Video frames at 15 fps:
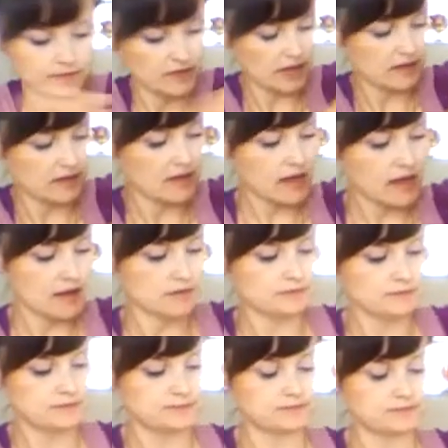And
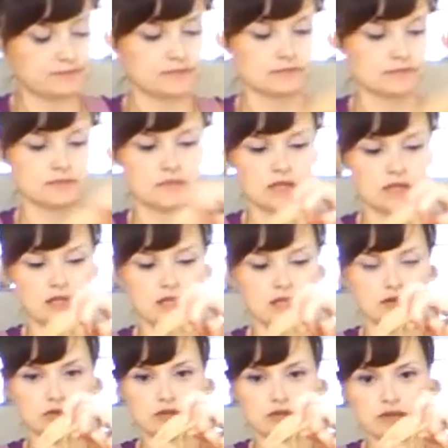then
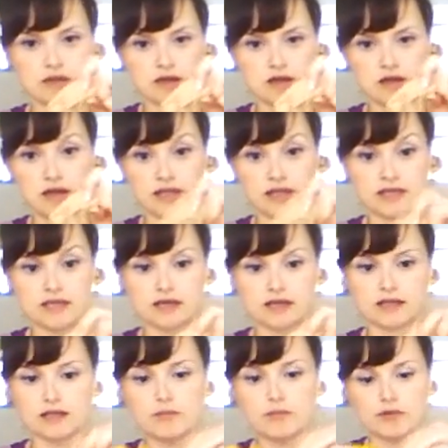here's the IKEA
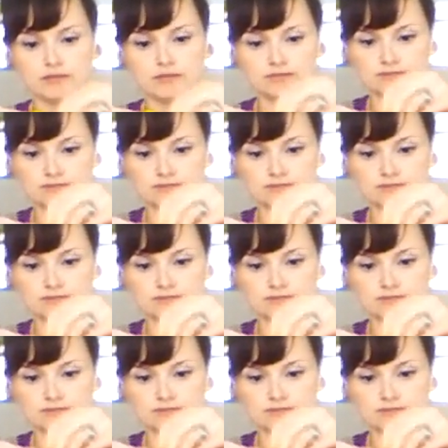clip.